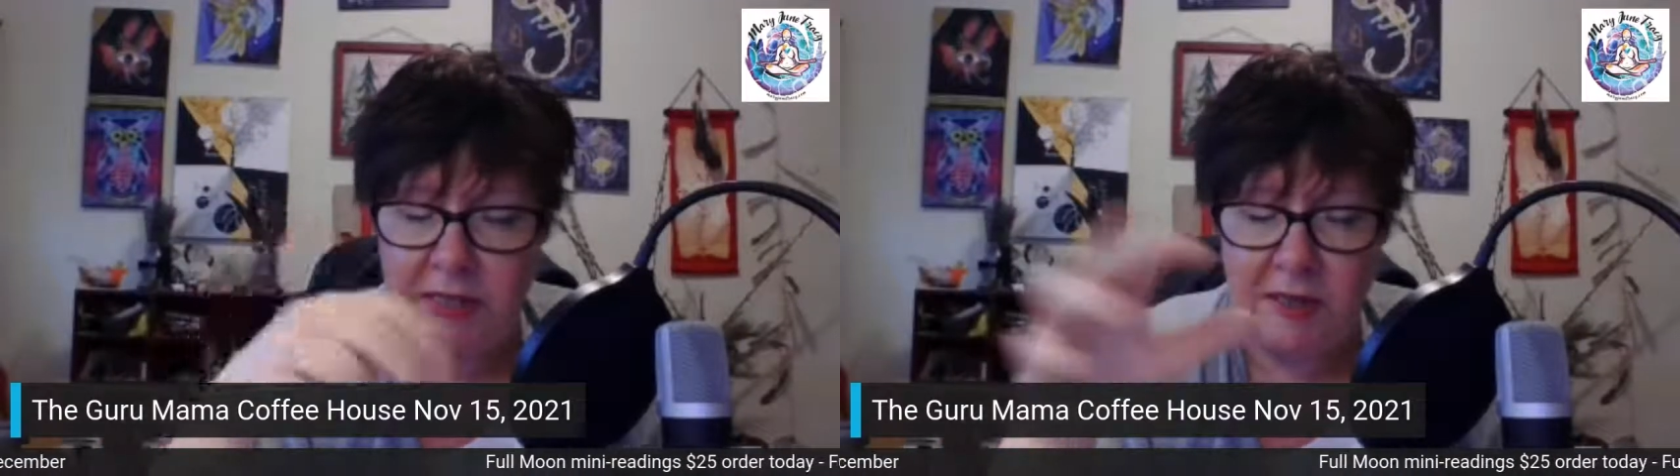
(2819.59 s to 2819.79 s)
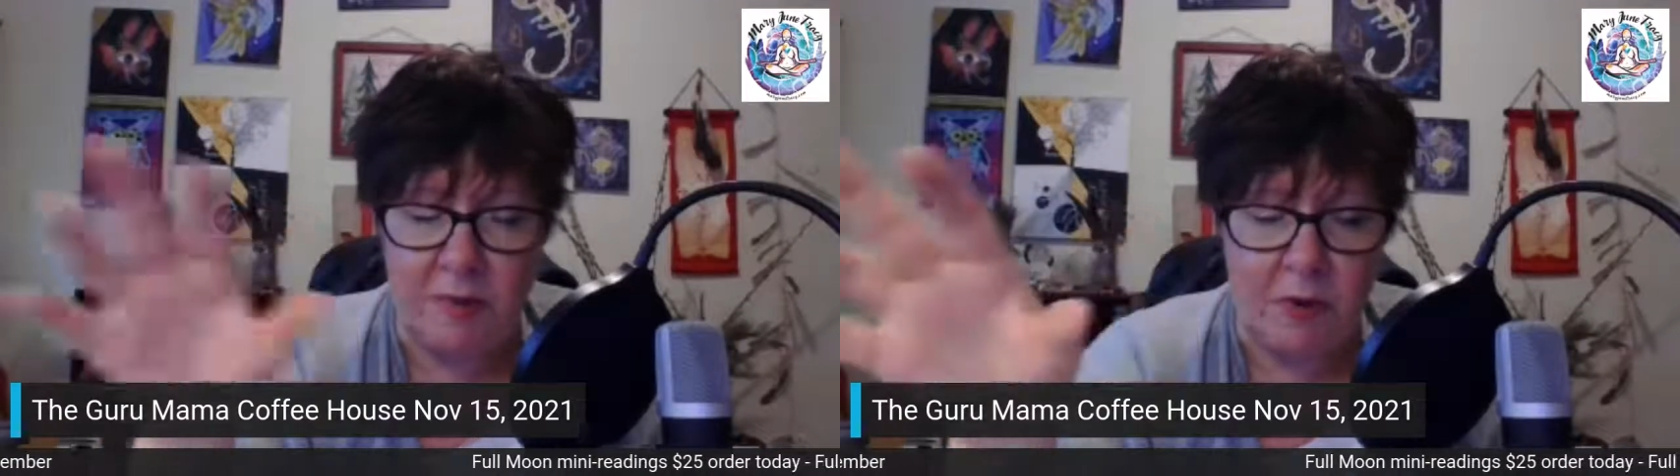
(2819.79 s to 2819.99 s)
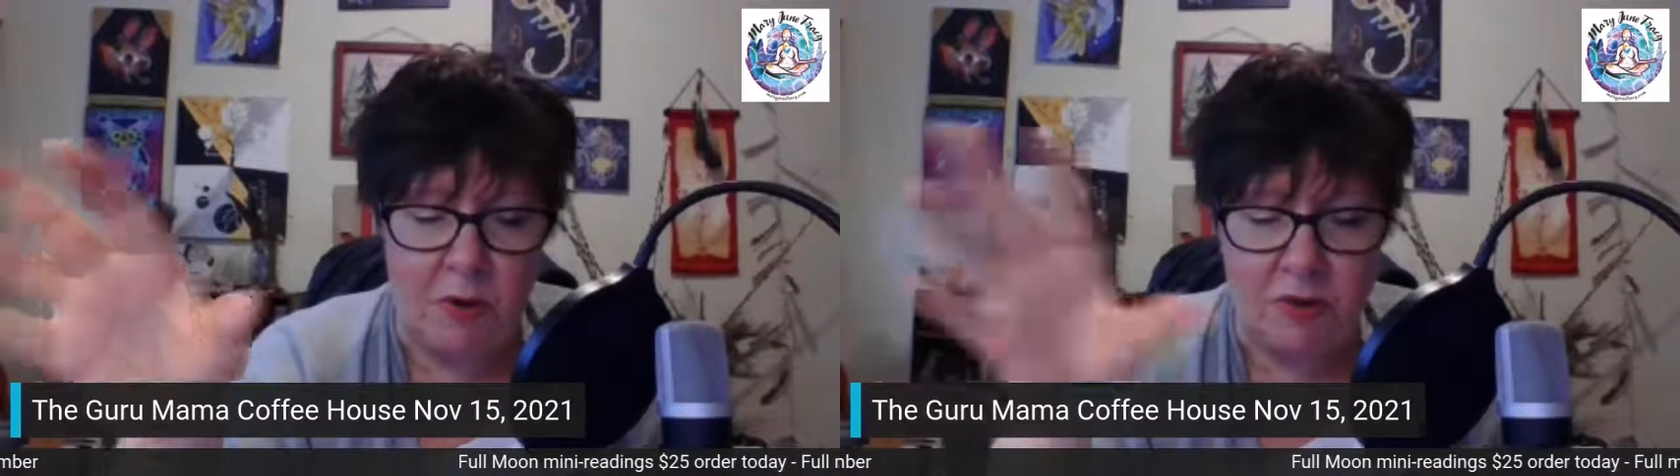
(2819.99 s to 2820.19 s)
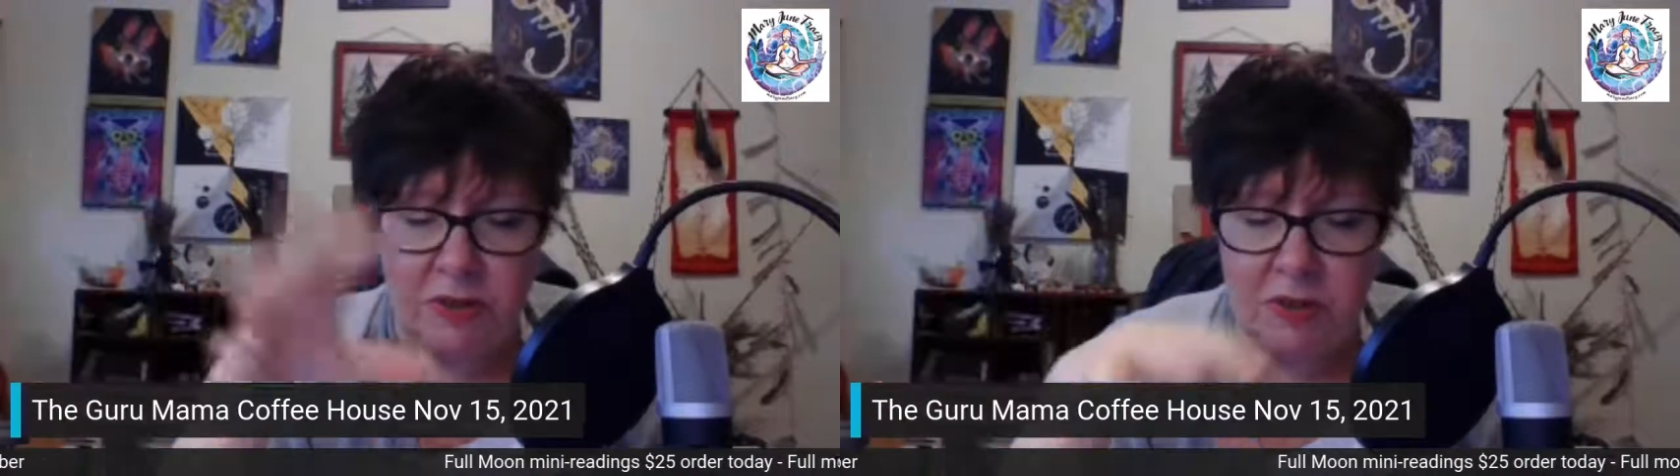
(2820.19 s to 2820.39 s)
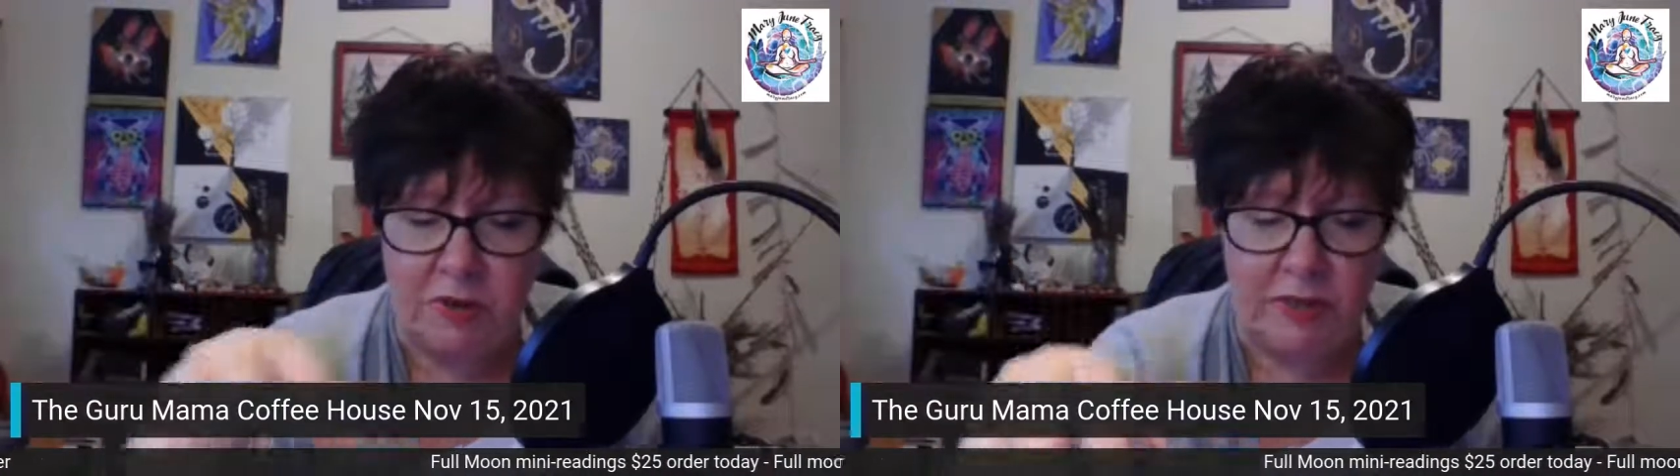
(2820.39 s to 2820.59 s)
seem all
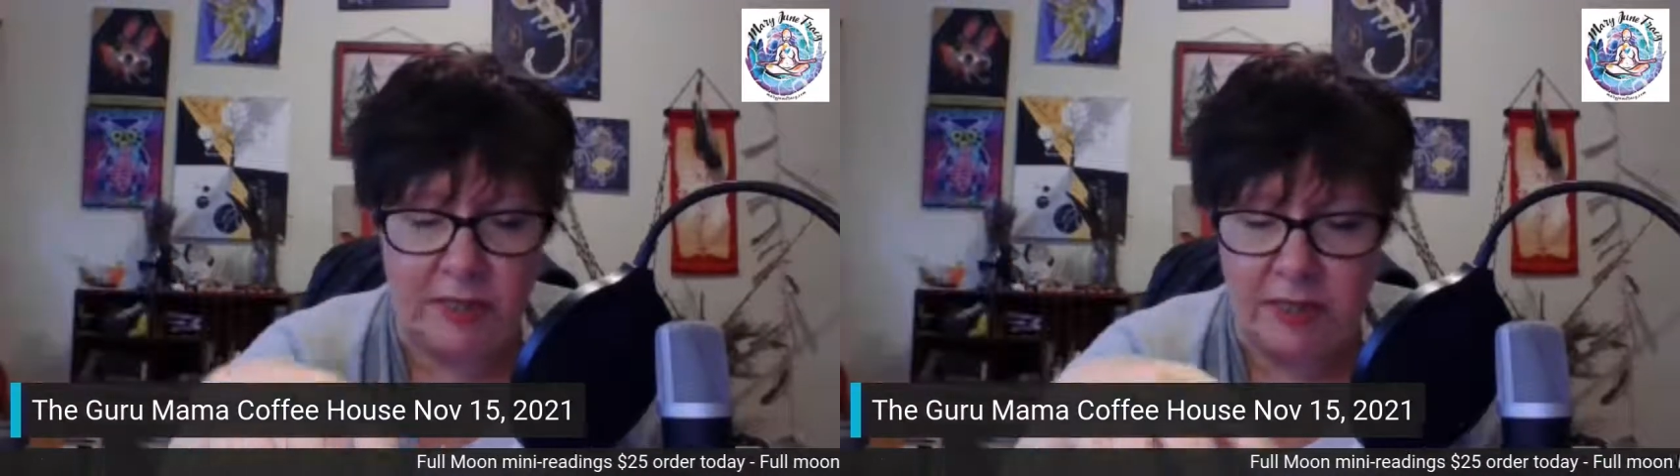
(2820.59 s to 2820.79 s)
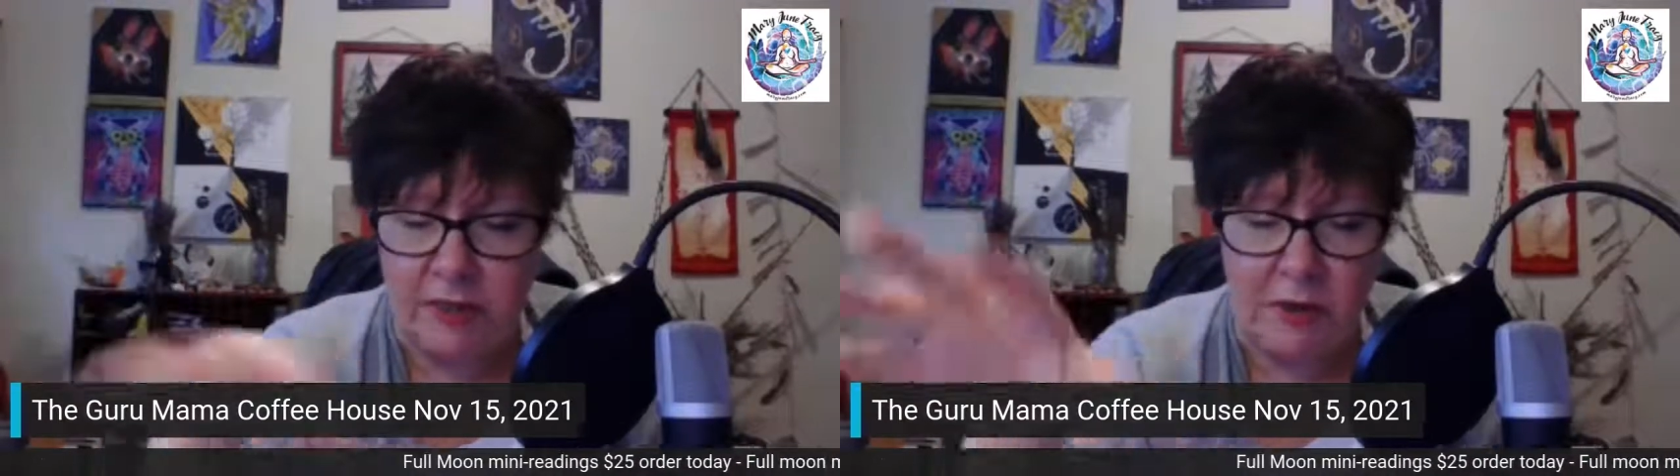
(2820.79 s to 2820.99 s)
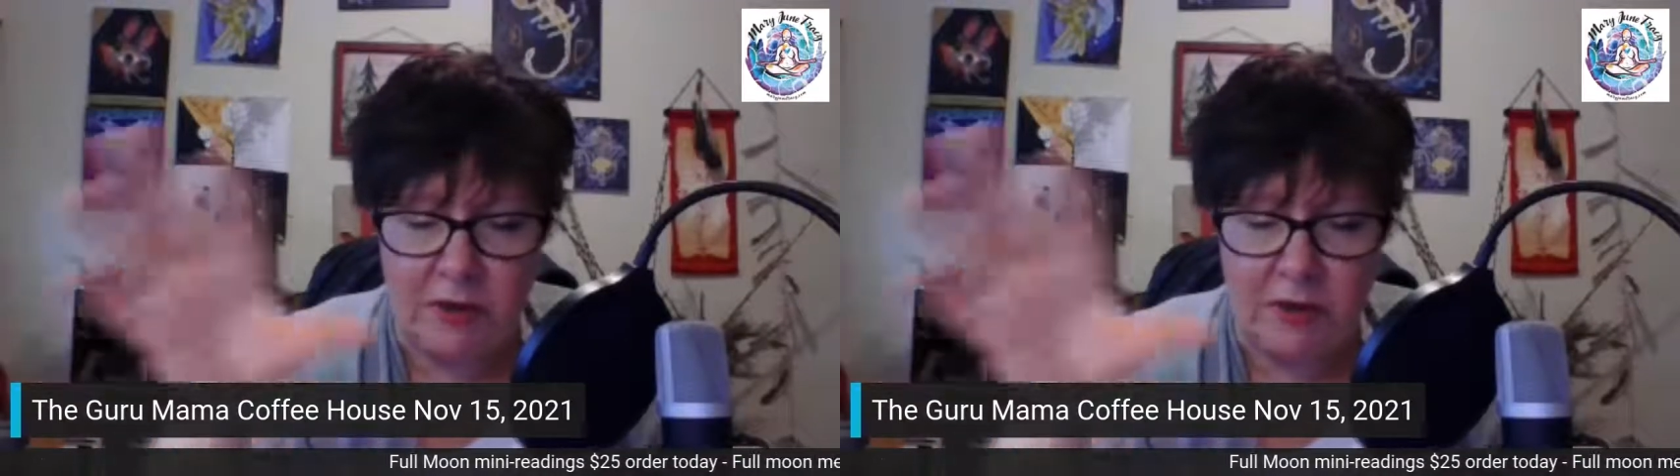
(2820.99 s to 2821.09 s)
is crazy,